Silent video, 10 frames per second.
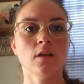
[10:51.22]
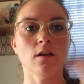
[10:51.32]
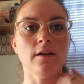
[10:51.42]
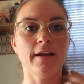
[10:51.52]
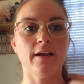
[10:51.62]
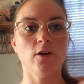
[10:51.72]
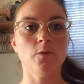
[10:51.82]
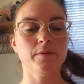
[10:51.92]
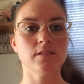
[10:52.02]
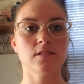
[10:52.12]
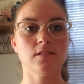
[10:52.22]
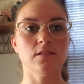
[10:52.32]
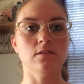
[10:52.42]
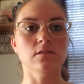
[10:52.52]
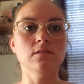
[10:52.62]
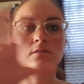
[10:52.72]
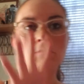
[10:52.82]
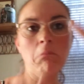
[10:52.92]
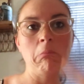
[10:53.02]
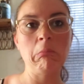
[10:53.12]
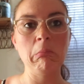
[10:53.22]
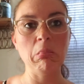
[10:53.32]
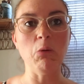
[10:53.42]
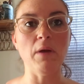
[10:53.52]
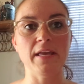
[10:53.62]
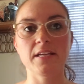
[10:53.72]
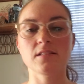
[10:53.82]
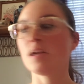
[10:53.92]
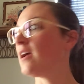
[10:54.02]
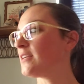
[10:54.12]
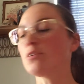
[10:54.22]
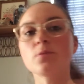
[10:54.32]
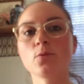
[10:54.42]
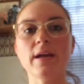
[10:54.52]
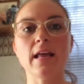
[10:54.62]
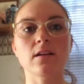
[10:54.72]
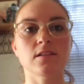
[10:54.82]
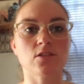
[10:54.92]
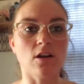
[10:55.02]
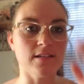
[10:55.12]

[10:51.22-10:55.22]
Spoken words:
Alright, I hope it's still the way it is. I told him to wait out in his car.